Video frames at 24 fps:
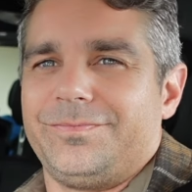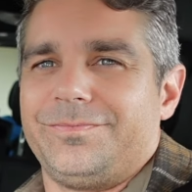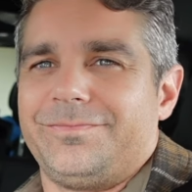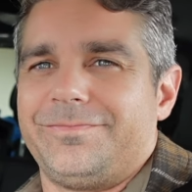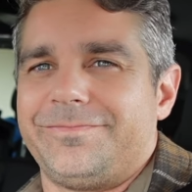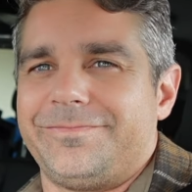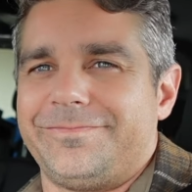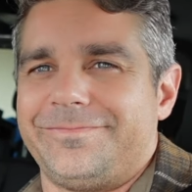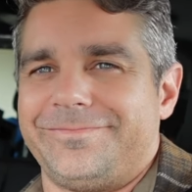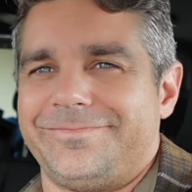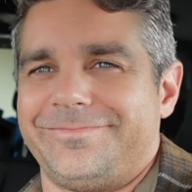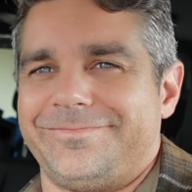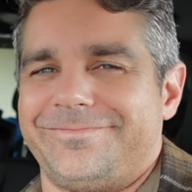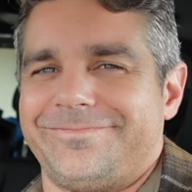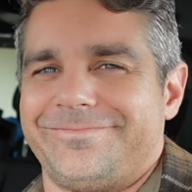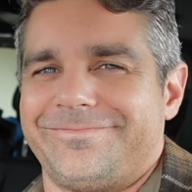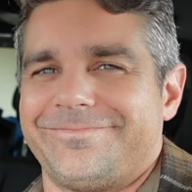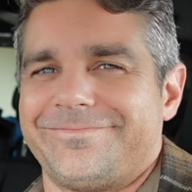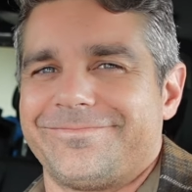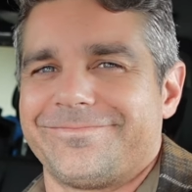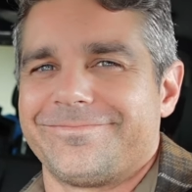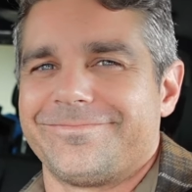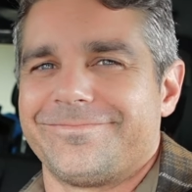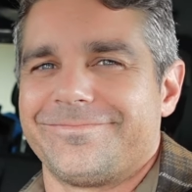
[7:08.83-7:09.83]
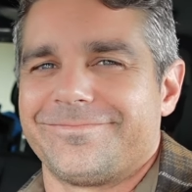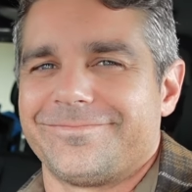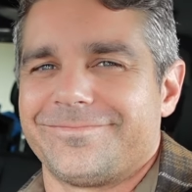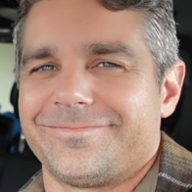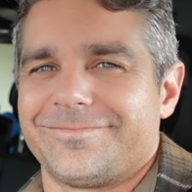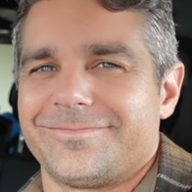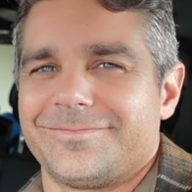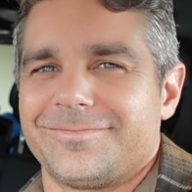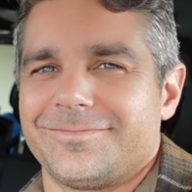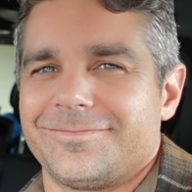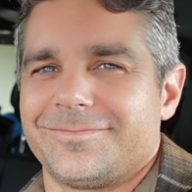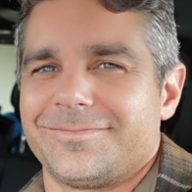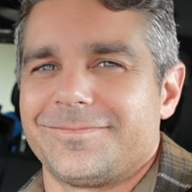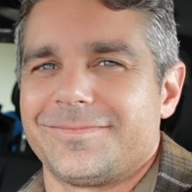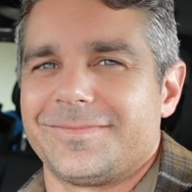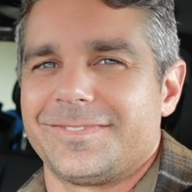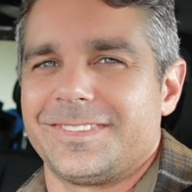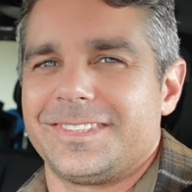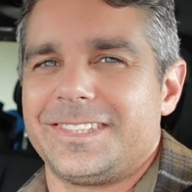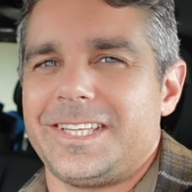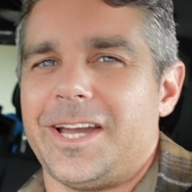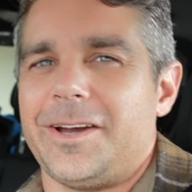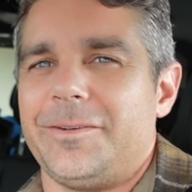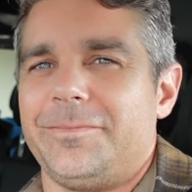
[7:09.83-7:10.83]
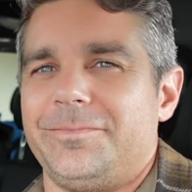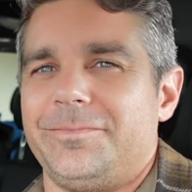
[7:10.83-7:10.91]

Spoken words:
No words are spoken by the person on screen.